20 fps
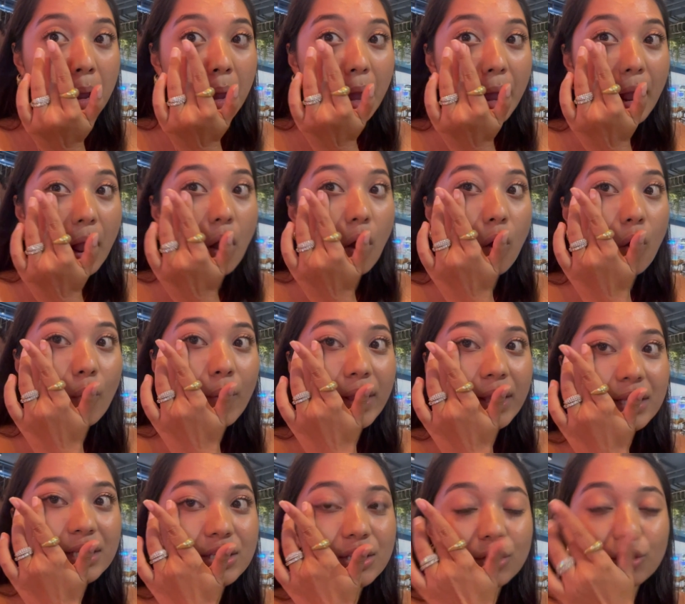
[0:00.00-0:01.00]
I
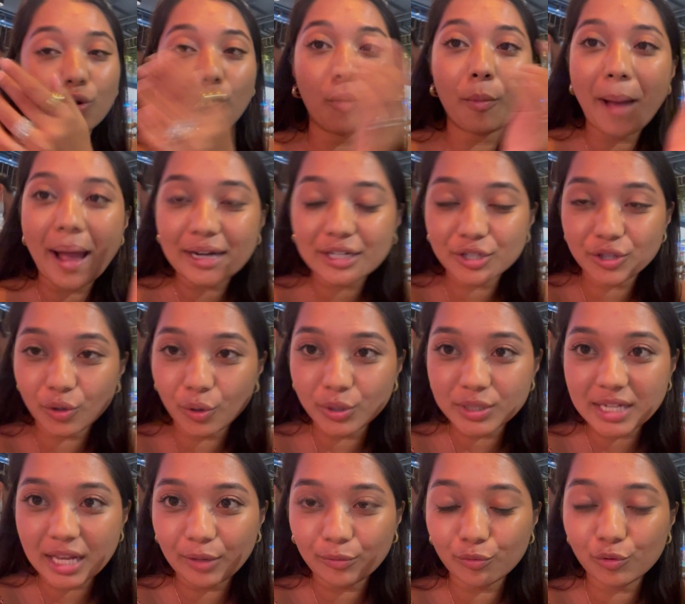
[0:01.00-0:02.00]
always go back to the
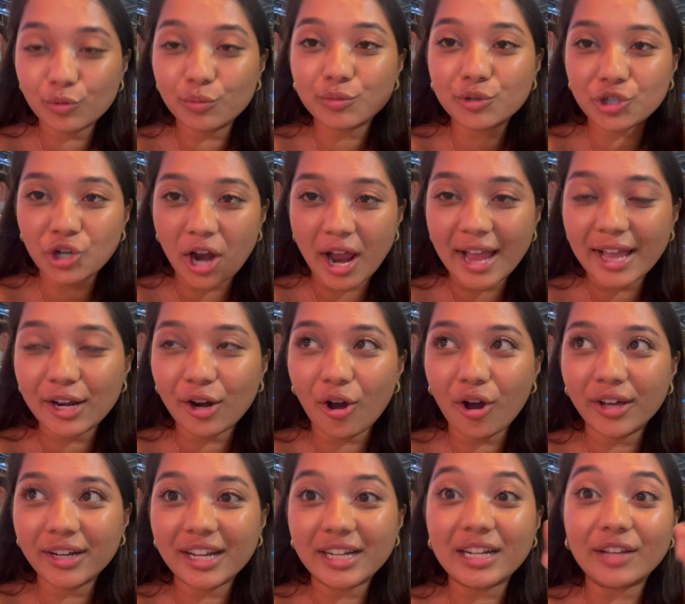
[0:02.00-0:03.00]
hotel room, try it
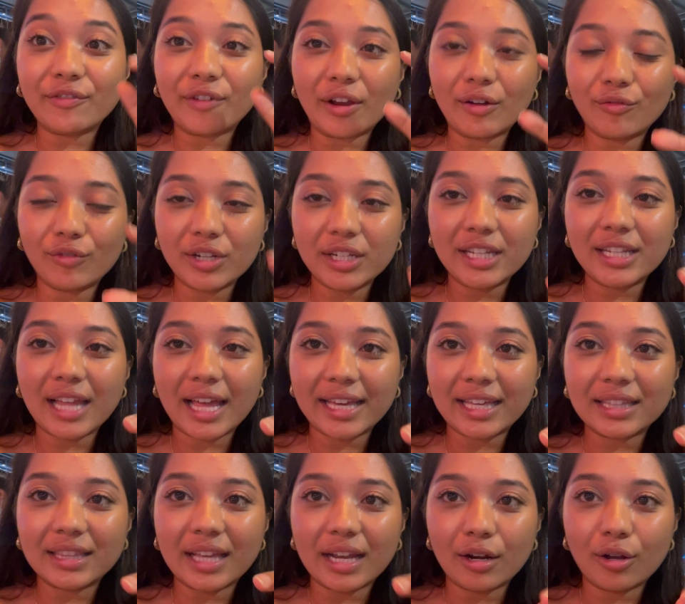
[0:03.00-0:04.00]
on, and if I really like
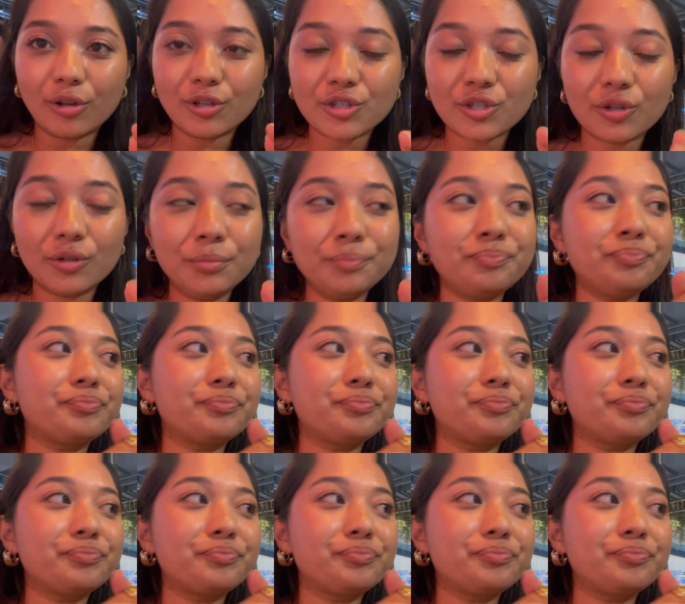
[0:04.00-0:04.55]
it there also,